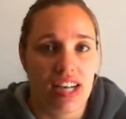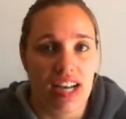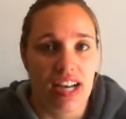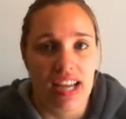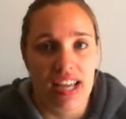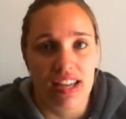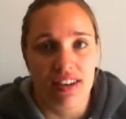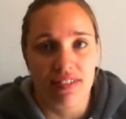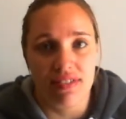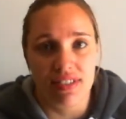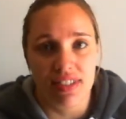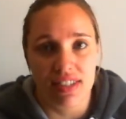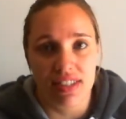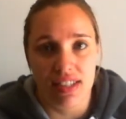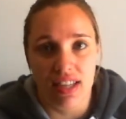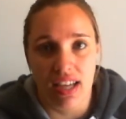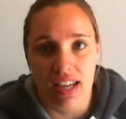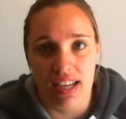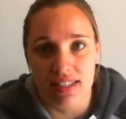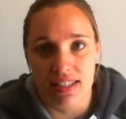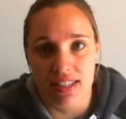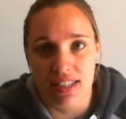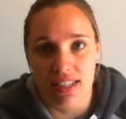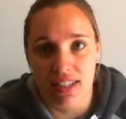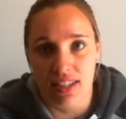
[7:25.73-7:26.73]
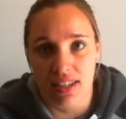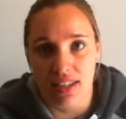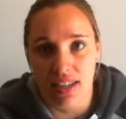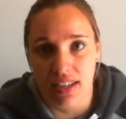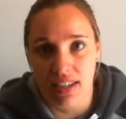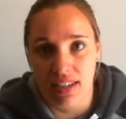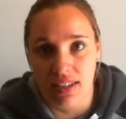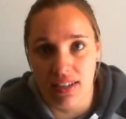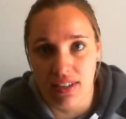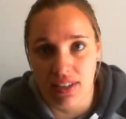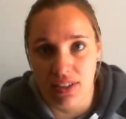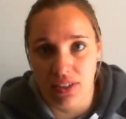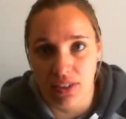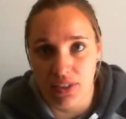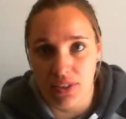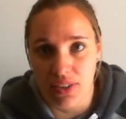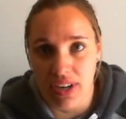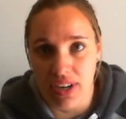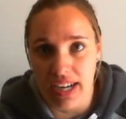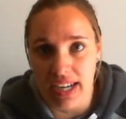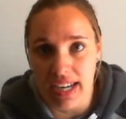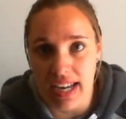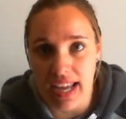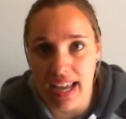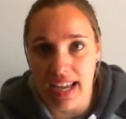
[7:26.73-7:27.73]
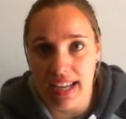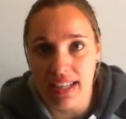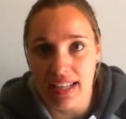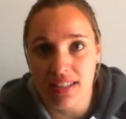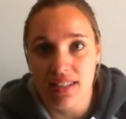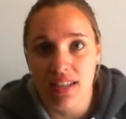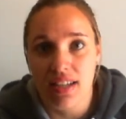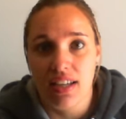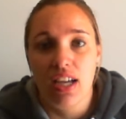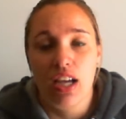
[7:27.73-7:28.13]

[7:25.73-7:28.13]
I emphasized in grade 8,